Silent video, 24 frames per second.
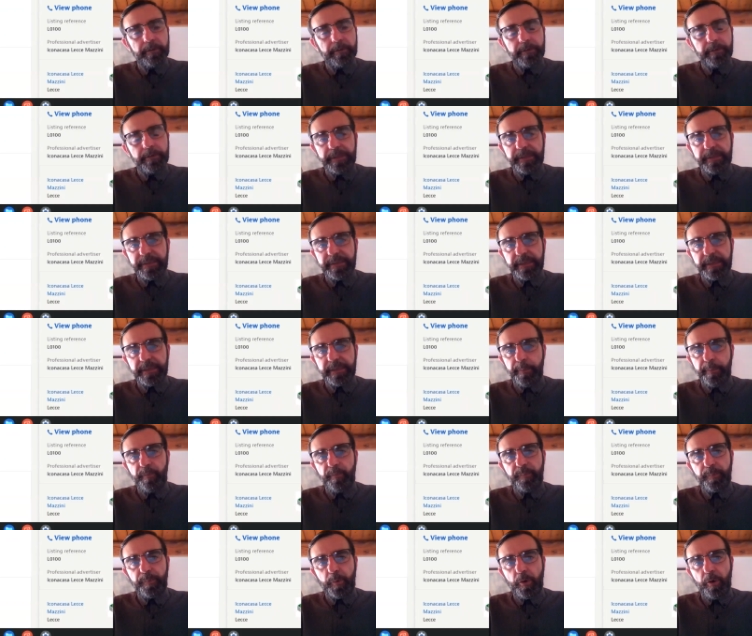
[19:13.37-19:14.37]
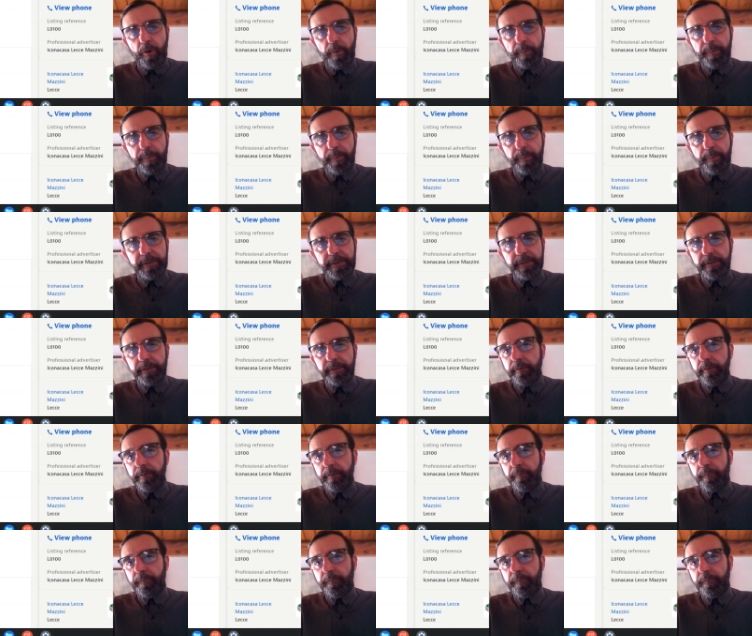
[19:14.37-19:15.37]
this type of property
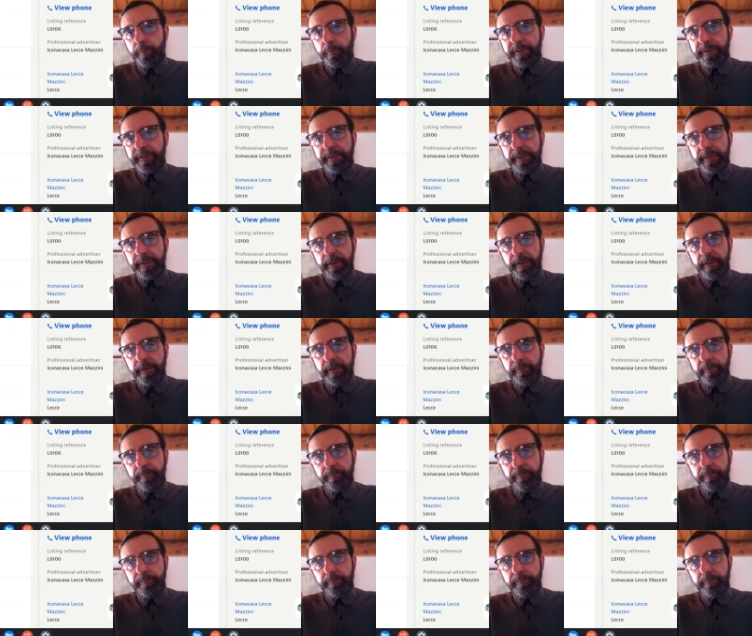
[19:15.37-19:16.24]
for sale.